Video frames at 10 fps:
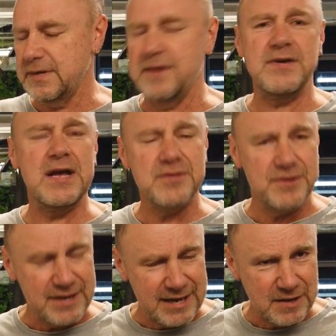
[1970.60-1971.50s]
At the end of
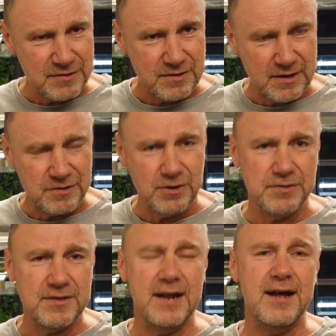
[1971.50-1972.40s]
the day, it's
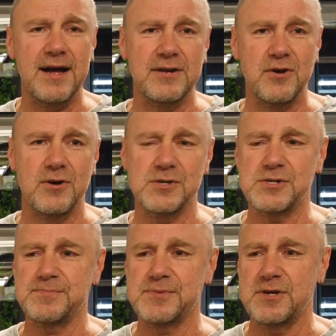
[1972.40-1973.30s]
not that hard,
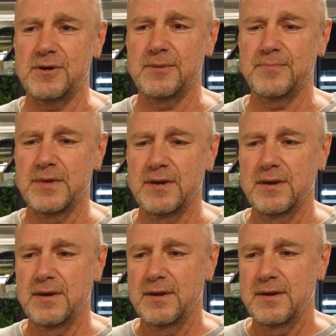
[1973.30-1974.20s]
guys. So
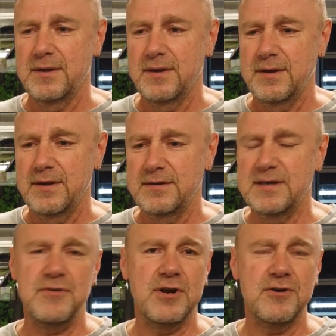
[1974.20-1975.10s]

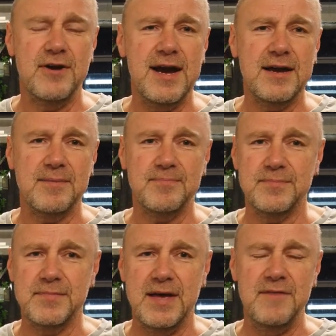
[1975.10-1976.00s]
give it a crack.
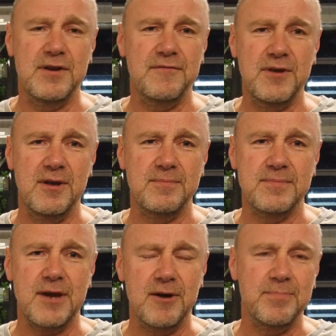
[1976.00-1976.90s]
Even if you
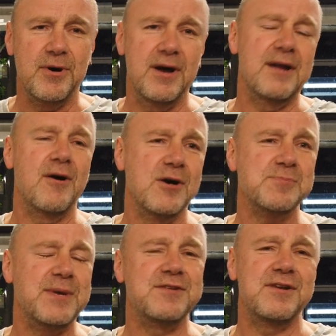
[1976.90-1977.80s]
don't buy a nice
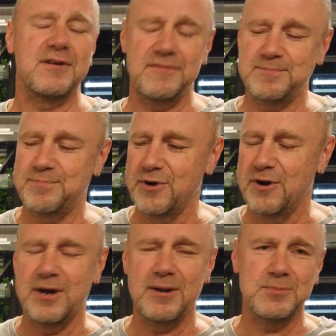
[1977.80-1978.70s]
big tin of
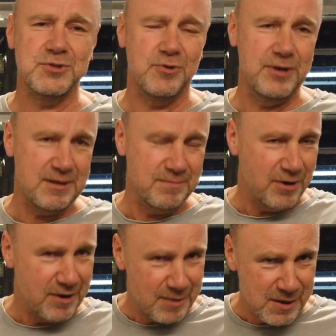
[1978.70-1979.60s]
brine, I'm sure you can
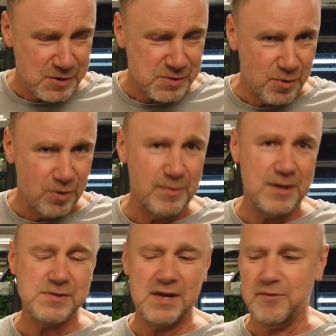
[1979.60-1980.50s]
buy one of the small
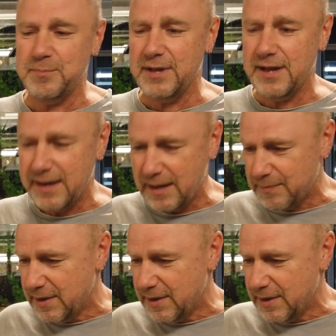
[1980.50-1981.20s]
ones that will play.